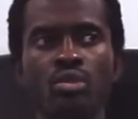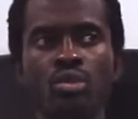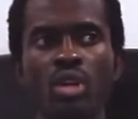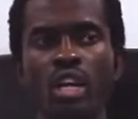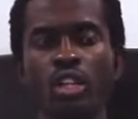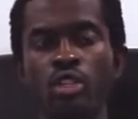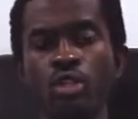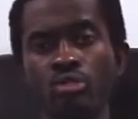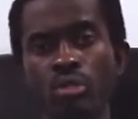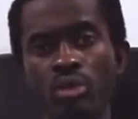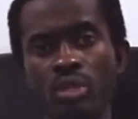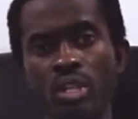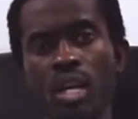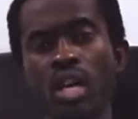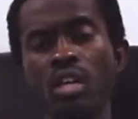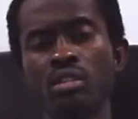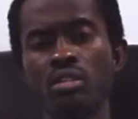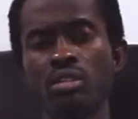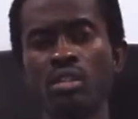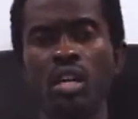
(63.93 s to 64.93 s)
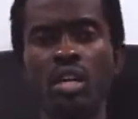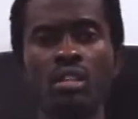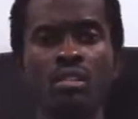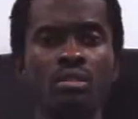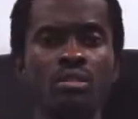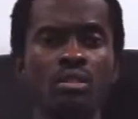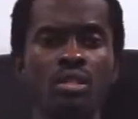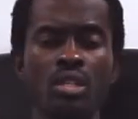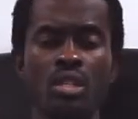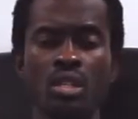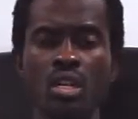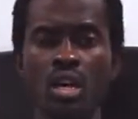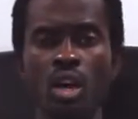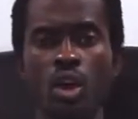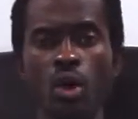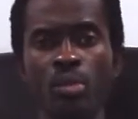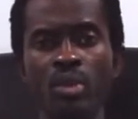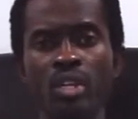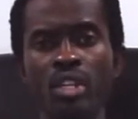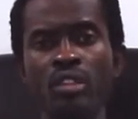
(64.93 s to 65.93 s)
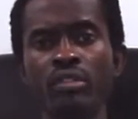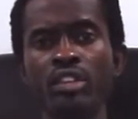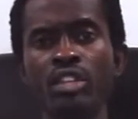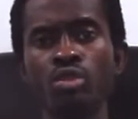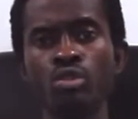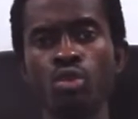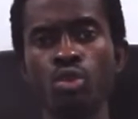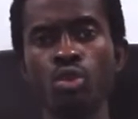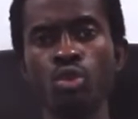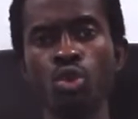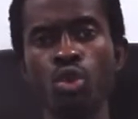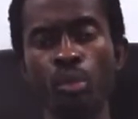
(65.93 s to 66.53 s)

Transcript: So I give you thanks and I'll be leaving soon,